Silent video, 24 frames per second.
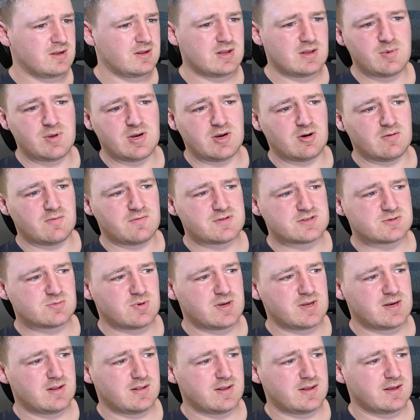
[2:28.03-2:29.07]
Let me know if there's a
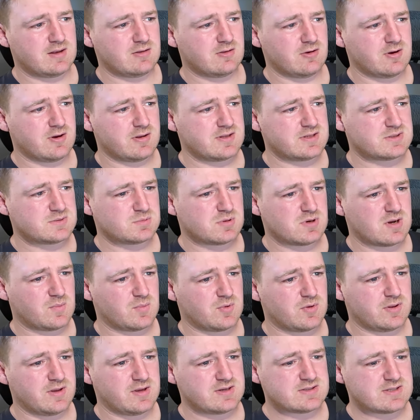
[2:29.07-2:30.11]
way to like look at this
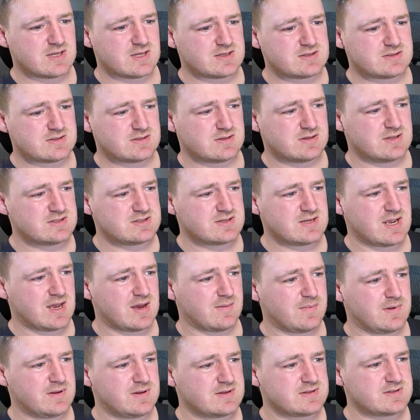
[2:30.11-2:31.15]
properly, because this
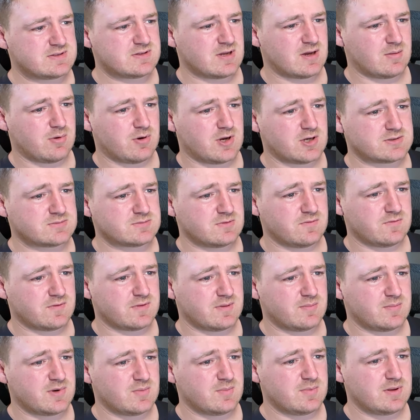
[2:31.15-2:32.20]
is not possible for
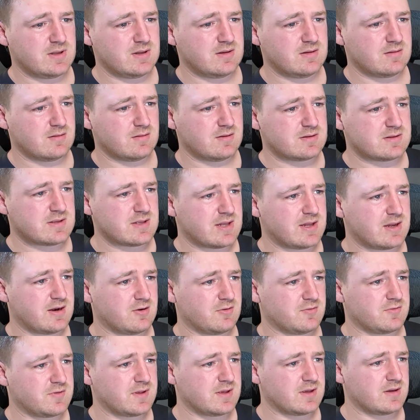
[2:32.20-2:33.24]
them to be like that, I
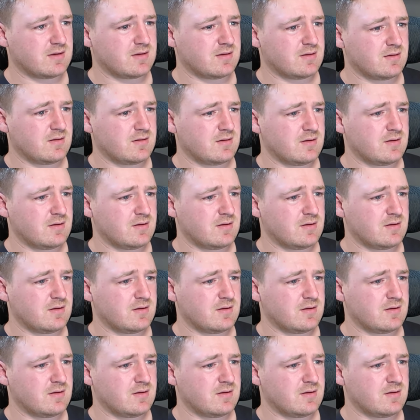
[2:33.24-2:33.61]
don't think.